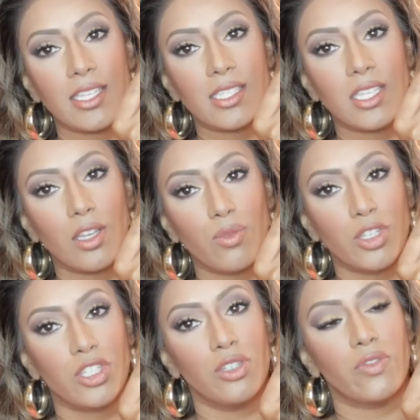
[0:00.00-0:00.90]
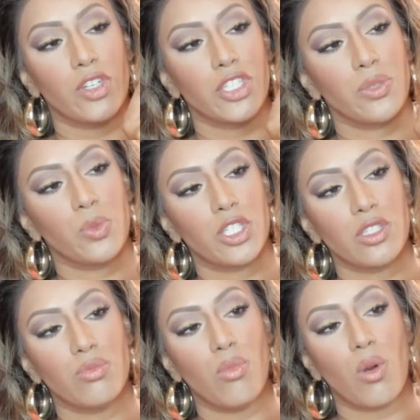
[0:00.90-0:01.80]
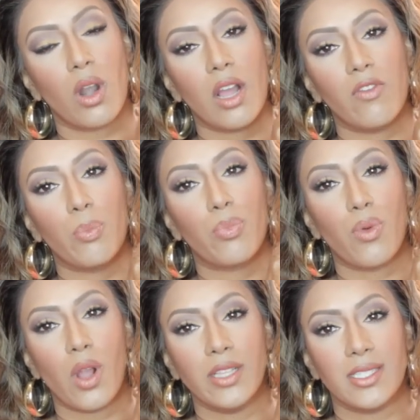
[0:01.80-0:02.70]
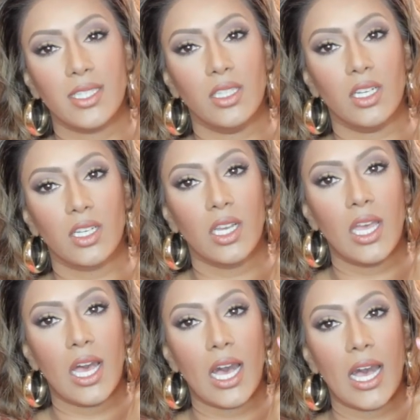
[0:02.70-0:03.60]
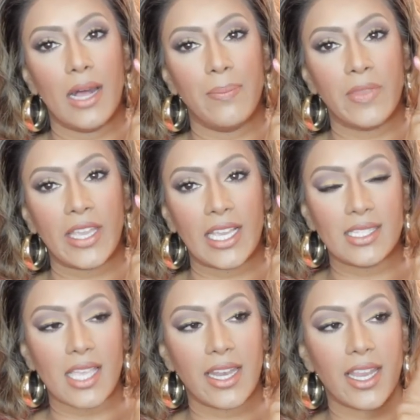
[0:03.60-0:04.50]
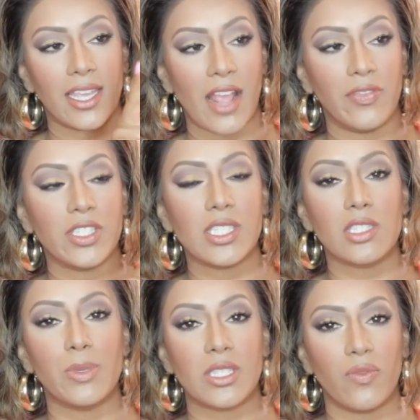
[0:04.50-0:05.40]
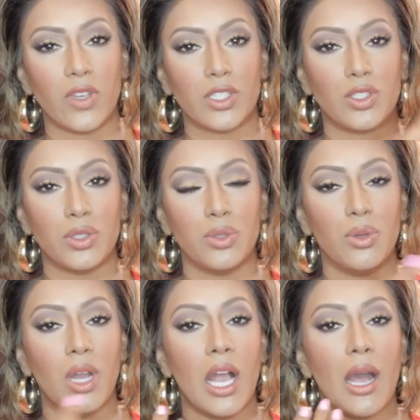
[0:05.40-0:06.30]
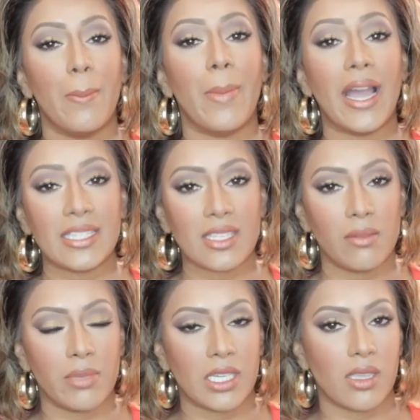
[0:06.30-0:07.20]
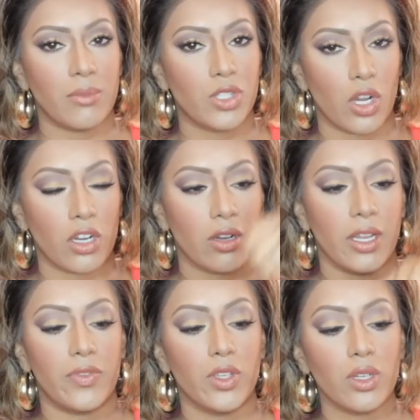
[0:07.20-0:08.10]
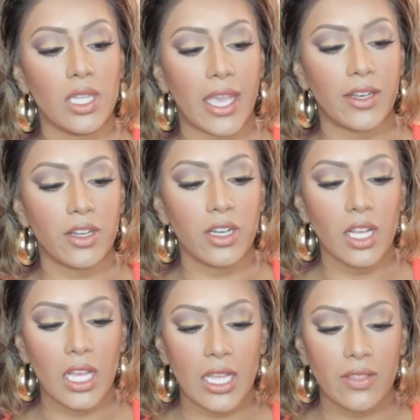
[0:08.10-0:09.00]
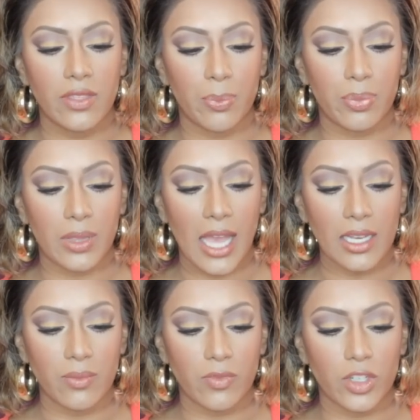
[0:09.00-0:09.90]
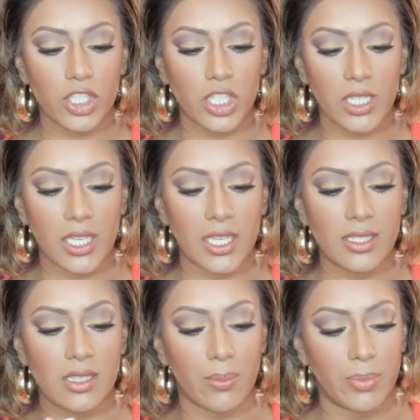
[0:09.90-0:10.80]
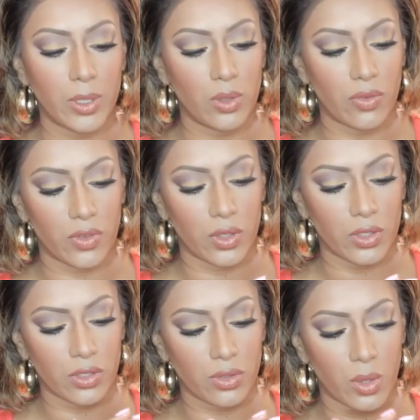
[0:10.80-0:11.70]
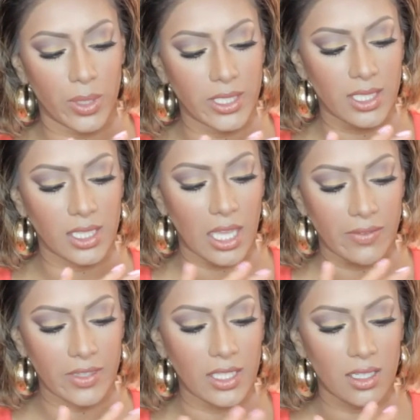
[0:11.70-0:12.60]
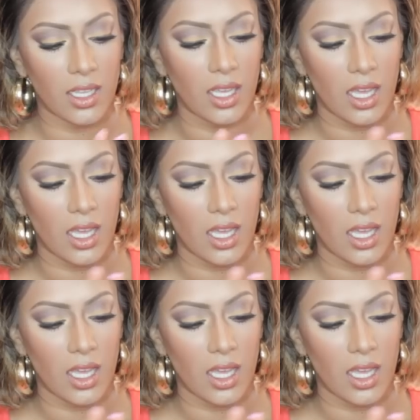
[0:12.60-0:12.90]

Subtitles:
is the original version, which is more of a bronzy look. Like I said, again, this is specific to my skin because I'm darker. If you're lighter, the platinum version is beautiful. You're going to love it.